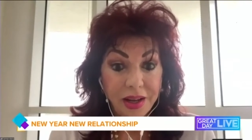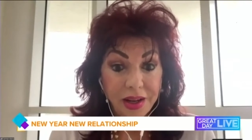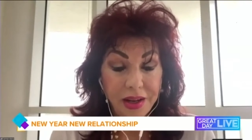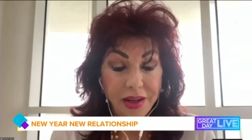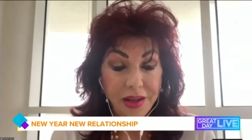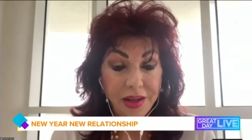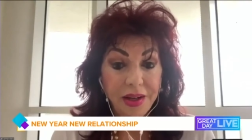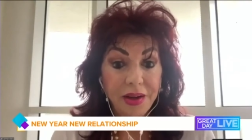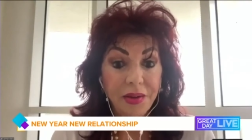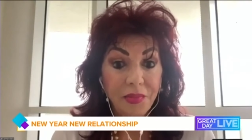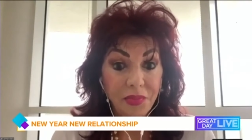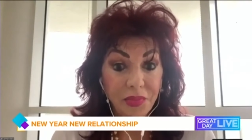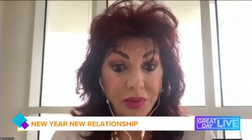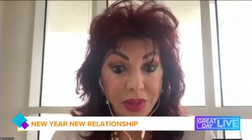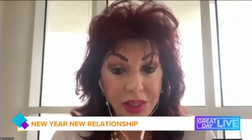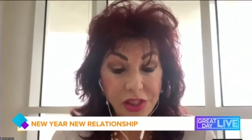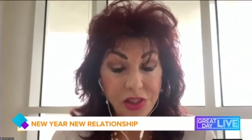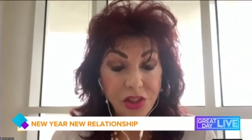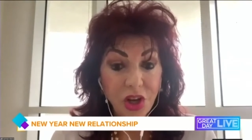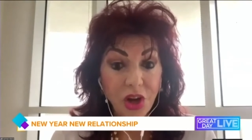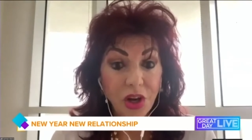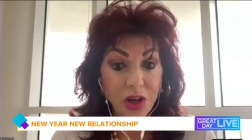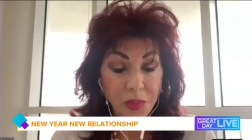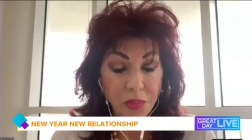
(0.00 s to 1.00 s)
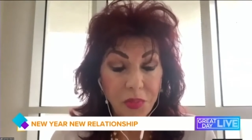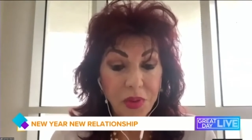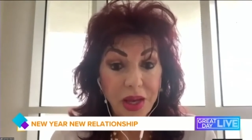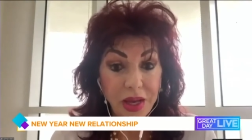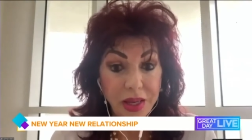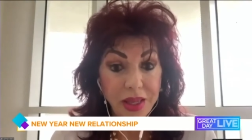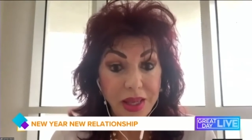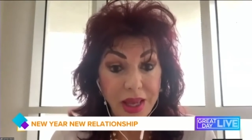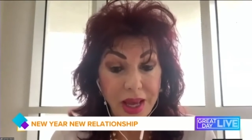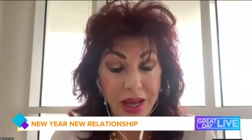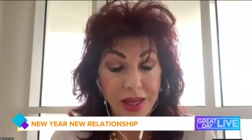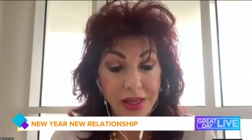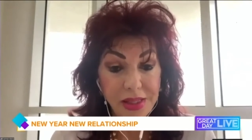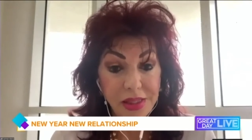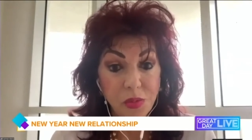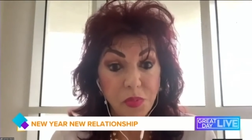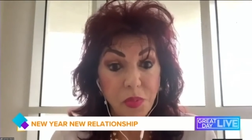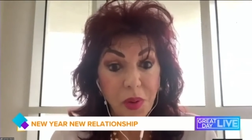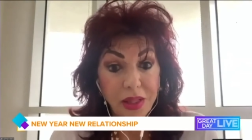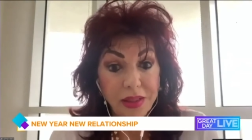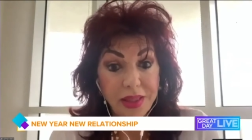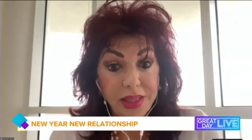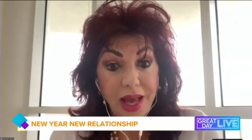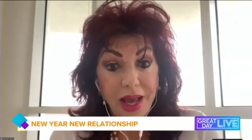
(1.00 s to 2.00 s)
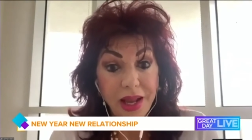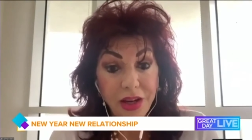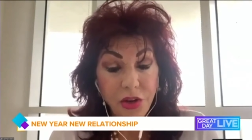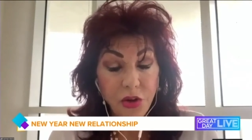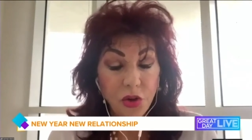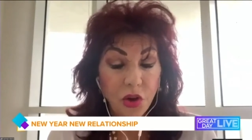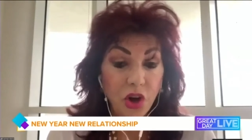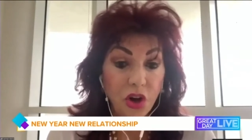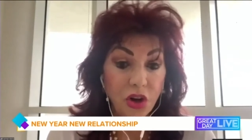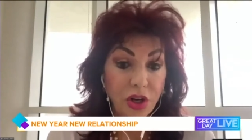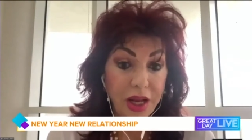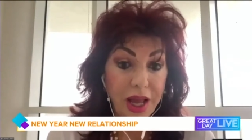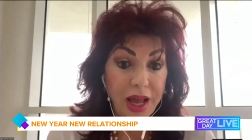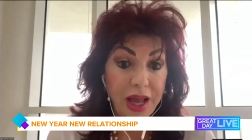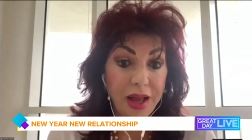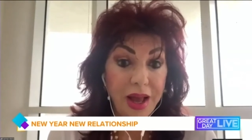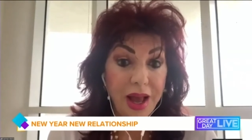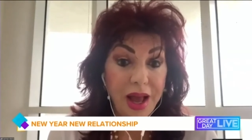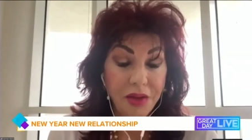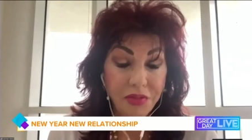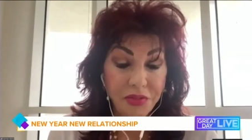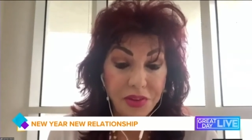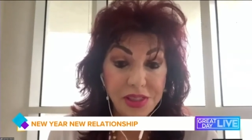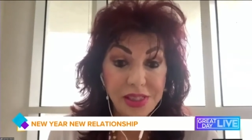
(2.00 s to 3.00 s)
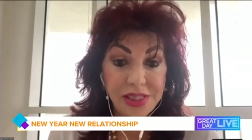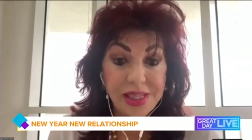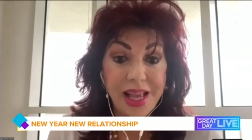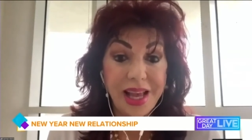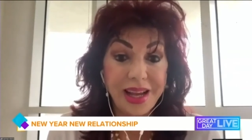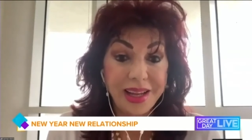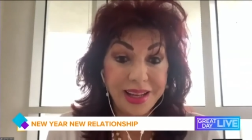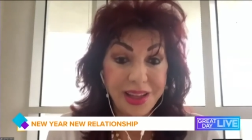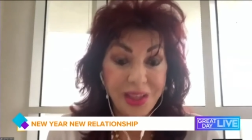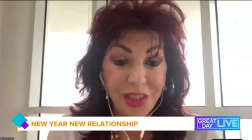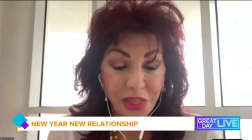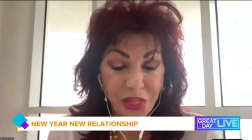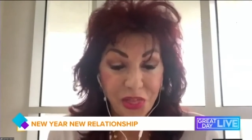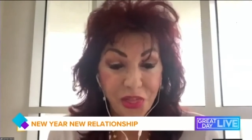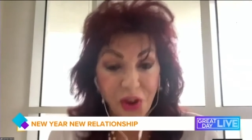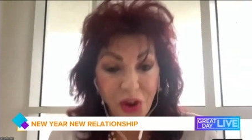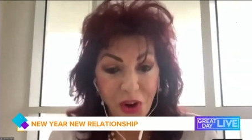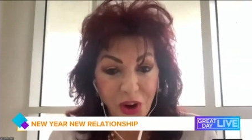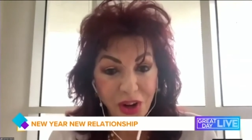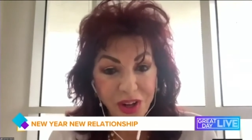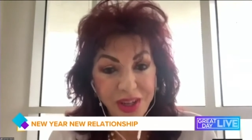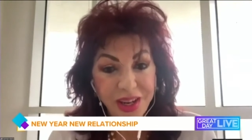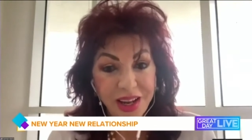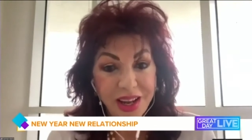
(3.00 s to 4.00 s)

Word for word: uh, is going to be a yes, but then you're going to ha- have a second thought.